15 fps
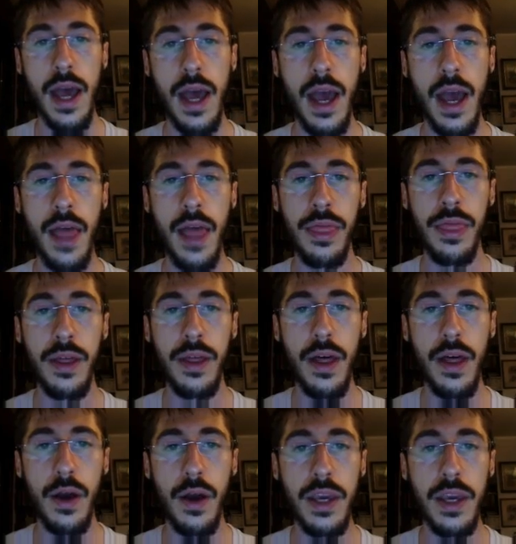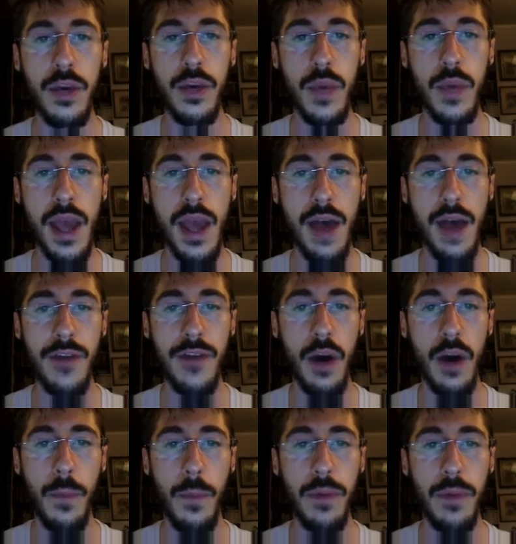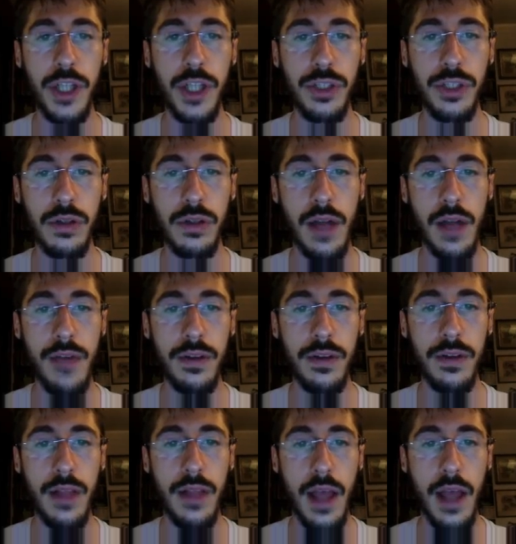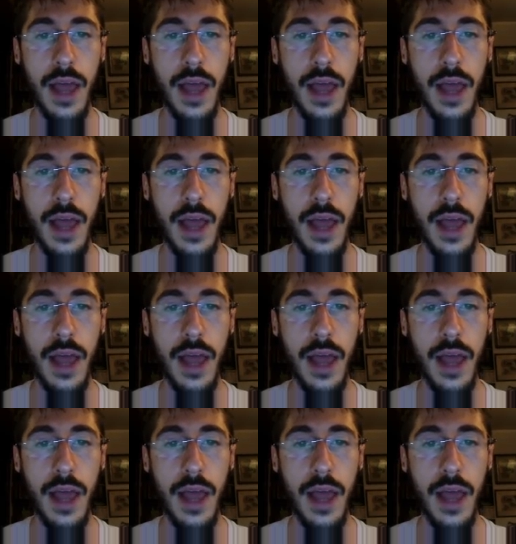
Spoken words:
And here we have our pressure level,